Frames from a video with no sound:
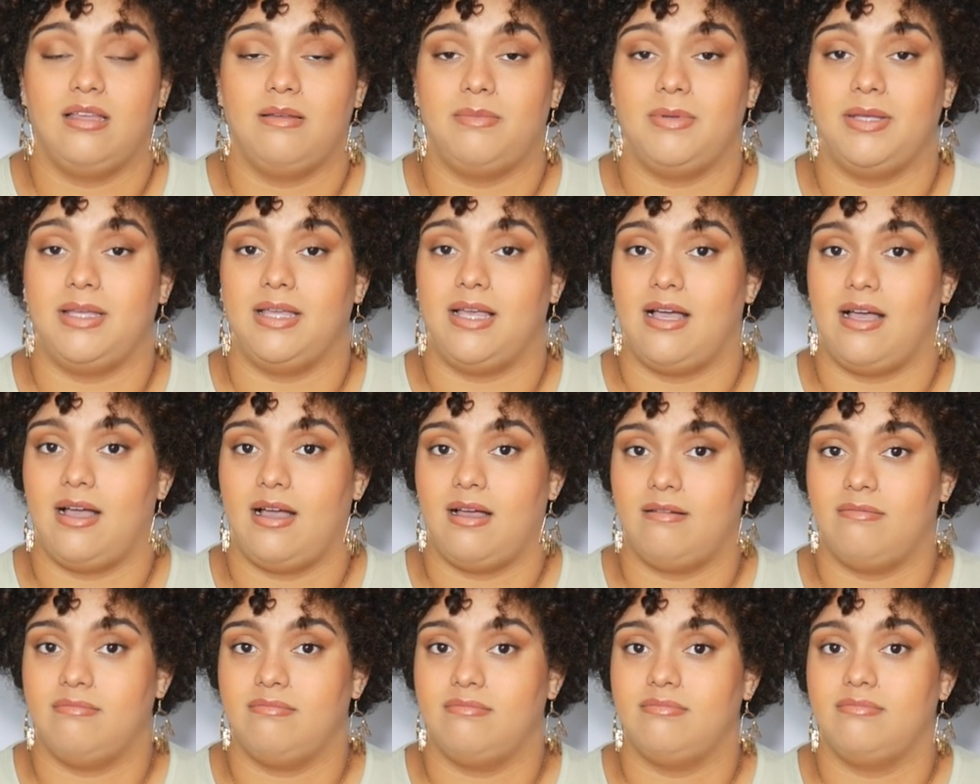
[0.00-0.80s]
yeah
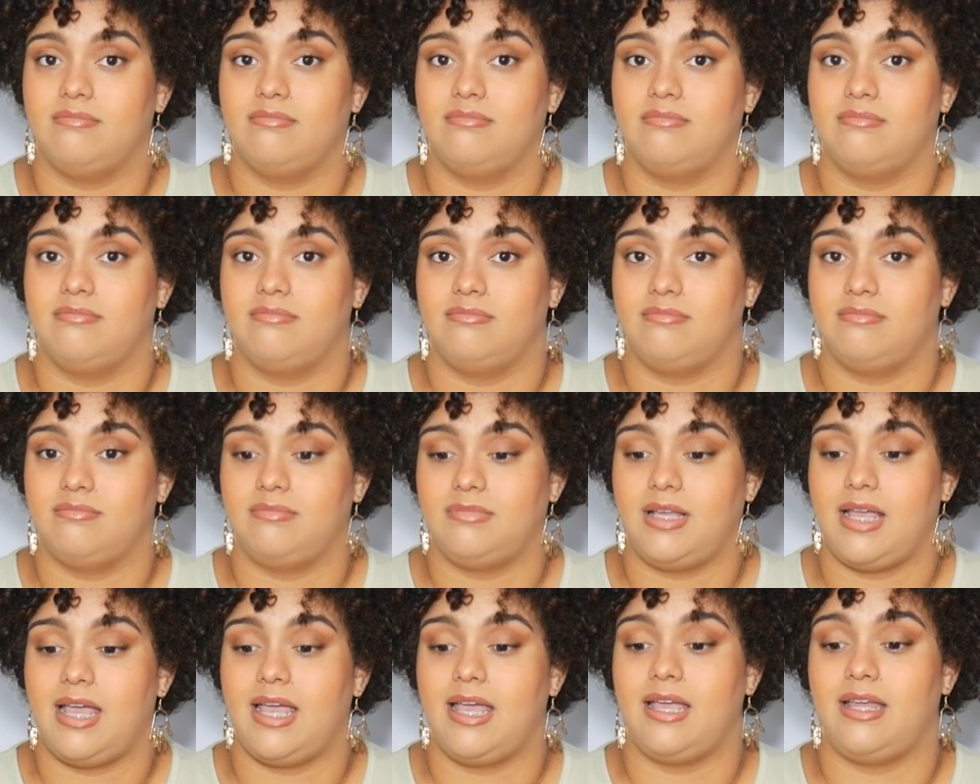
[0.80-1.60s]

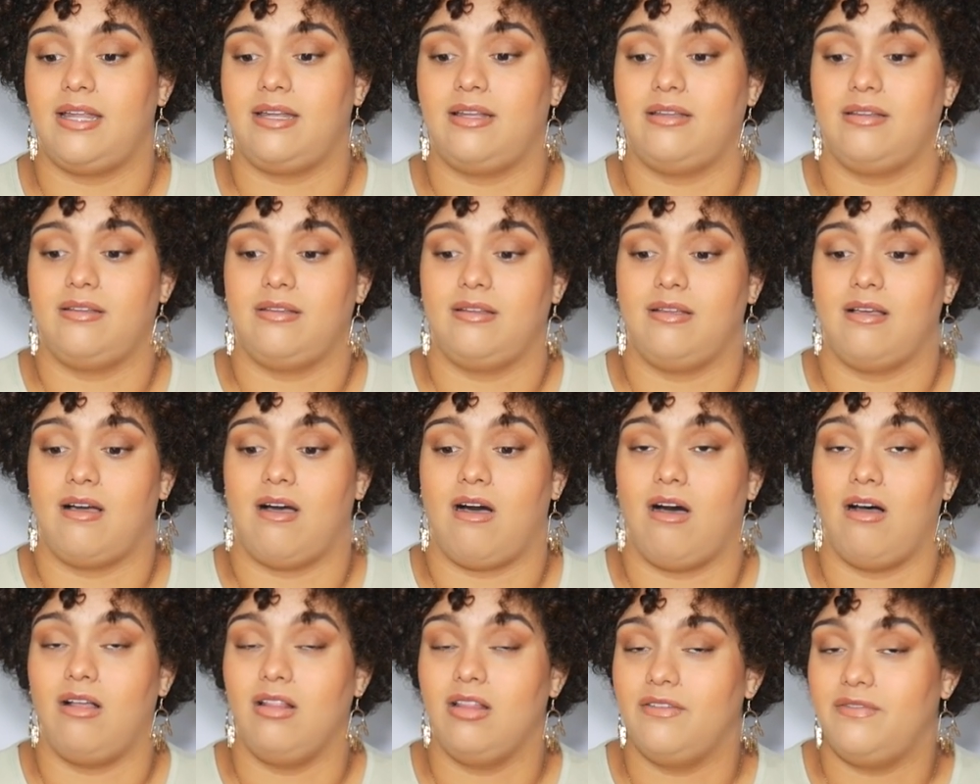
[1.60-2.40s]
and
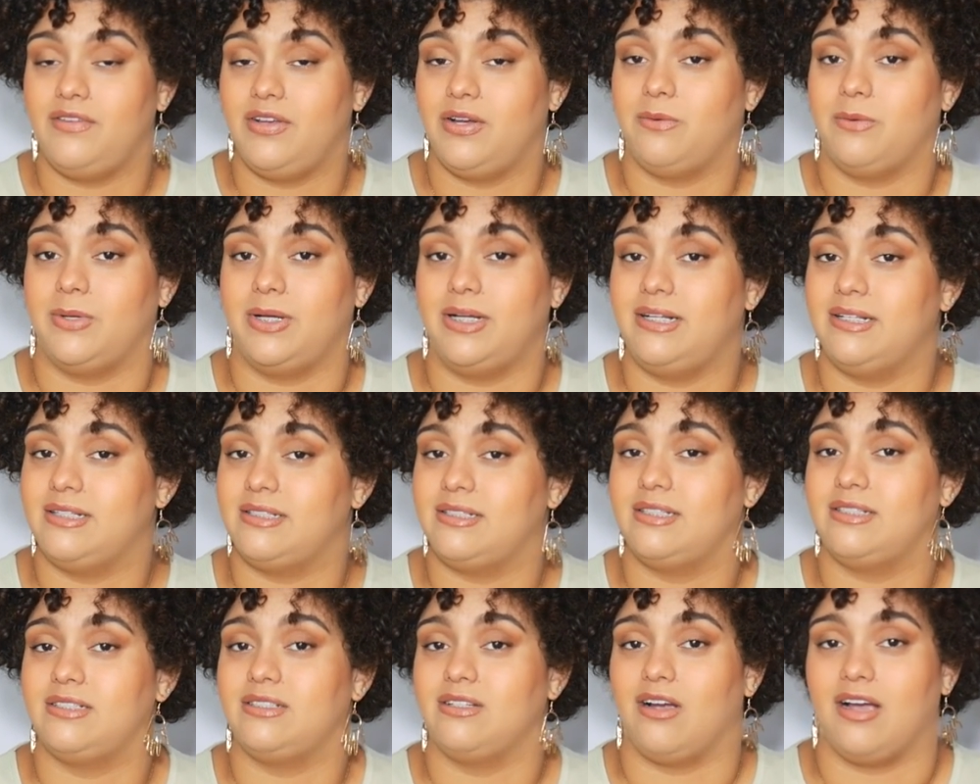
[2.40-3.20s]
all of your
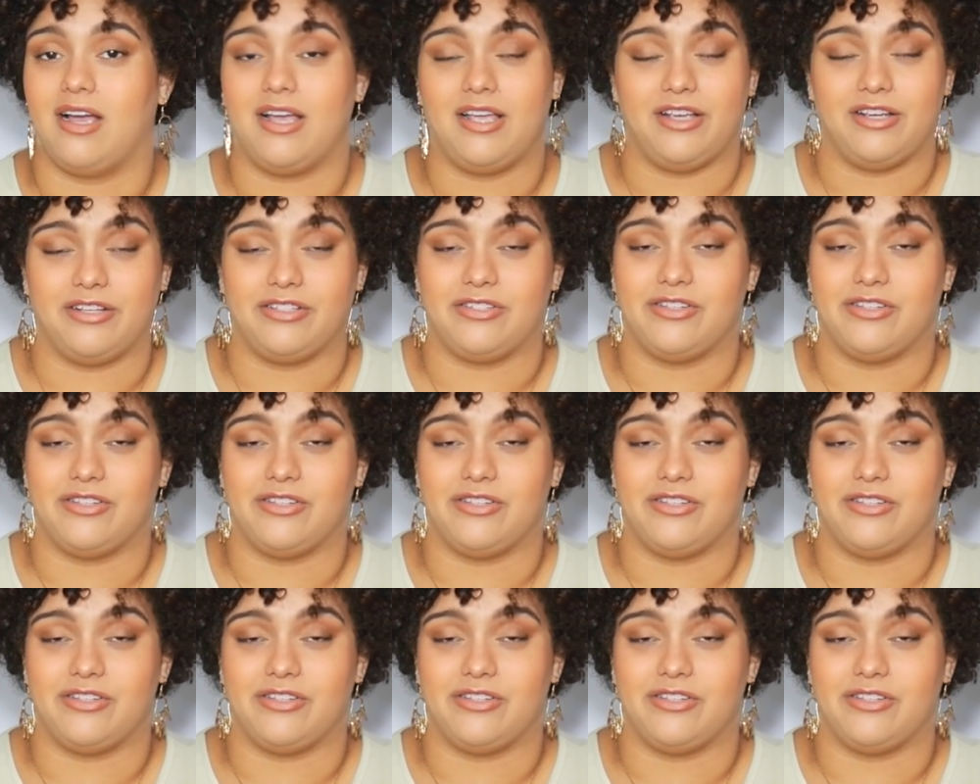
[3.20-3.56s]
witnesses are at your